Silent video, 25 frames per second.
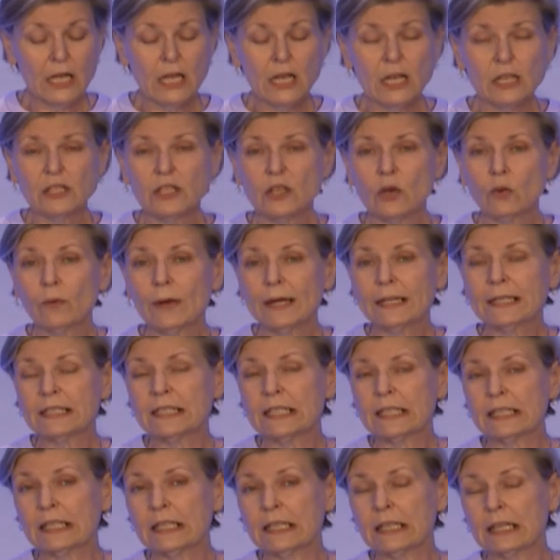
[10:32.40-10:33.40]
So what
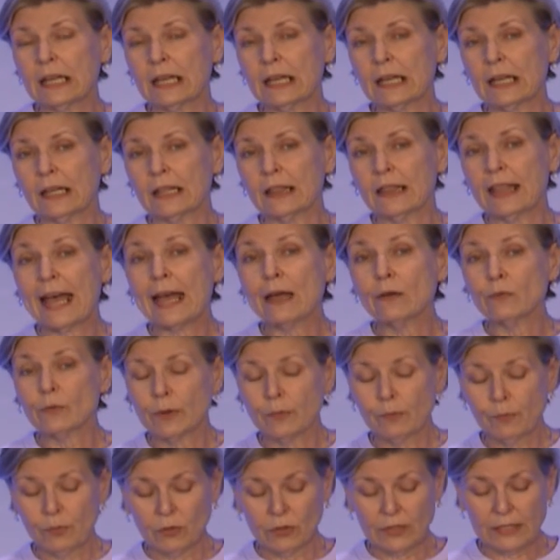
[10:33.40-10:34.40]
did that
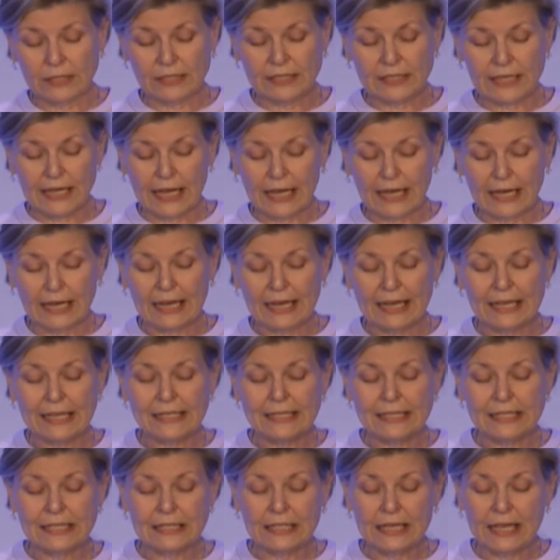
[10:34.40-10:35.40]
report say?
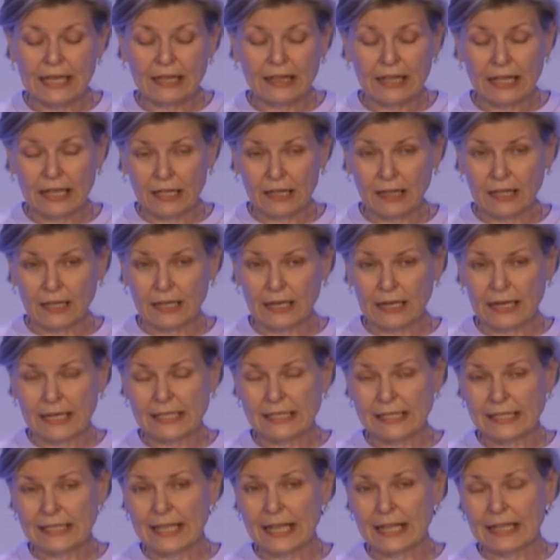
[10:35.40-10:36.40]
It
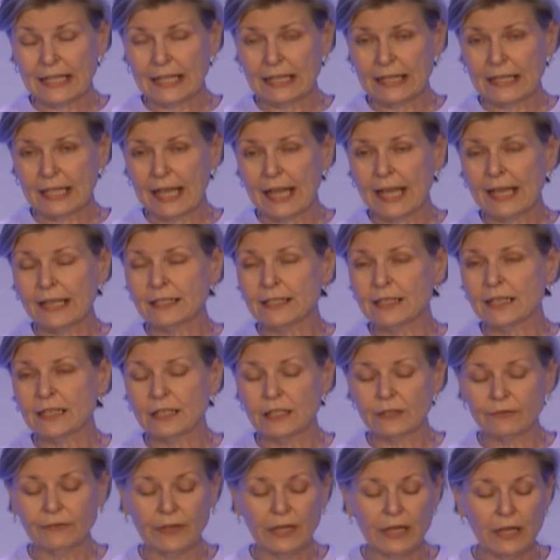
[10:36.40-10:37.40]
said that the
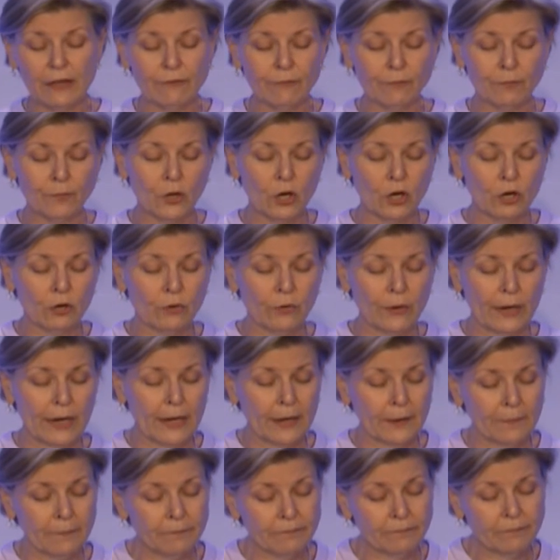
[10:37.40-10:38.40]
SSVF
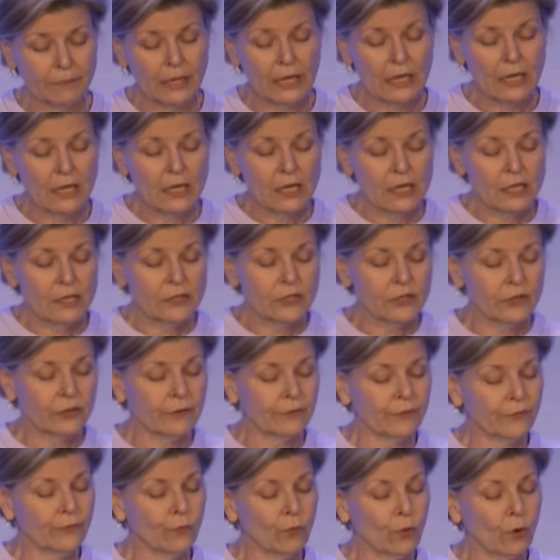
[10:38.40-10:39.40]
program
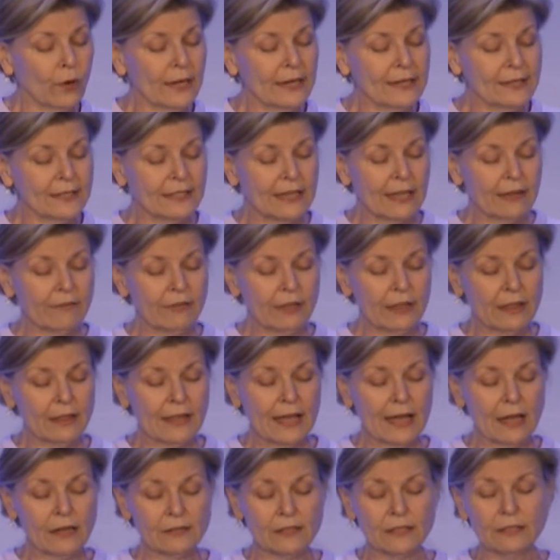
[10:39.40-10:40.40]
served
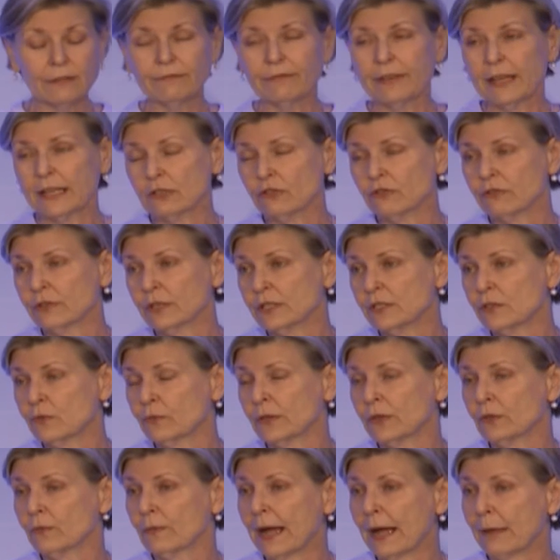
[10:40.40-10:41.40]
47,000 veterans
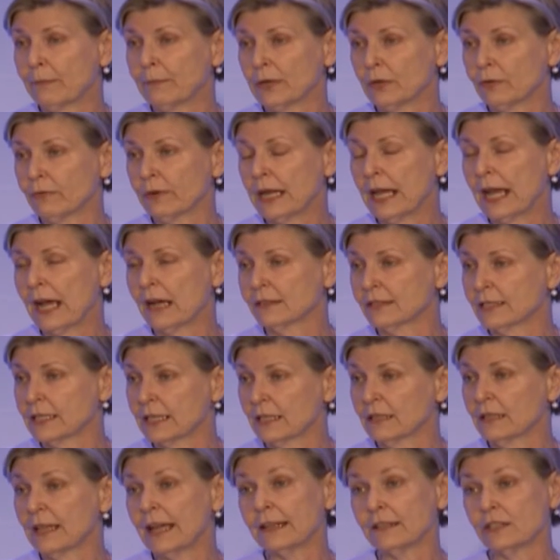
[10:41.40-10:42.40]
with rapid
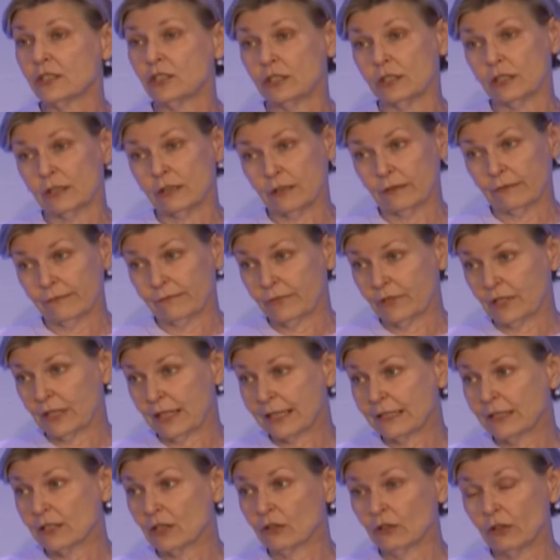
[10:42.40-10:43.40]
rehousing last year. So
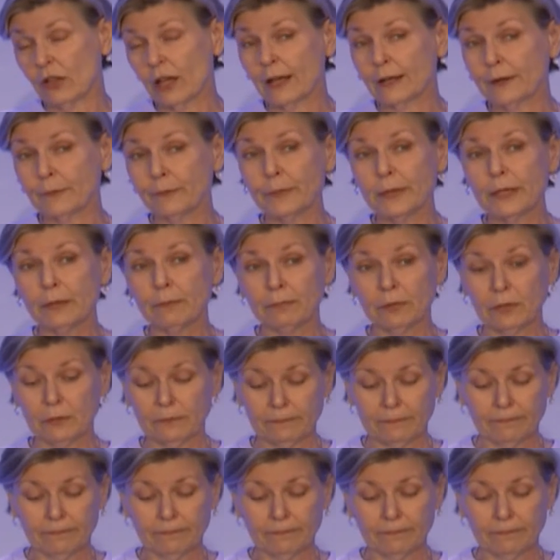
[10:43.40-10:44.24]
that's a lot of people.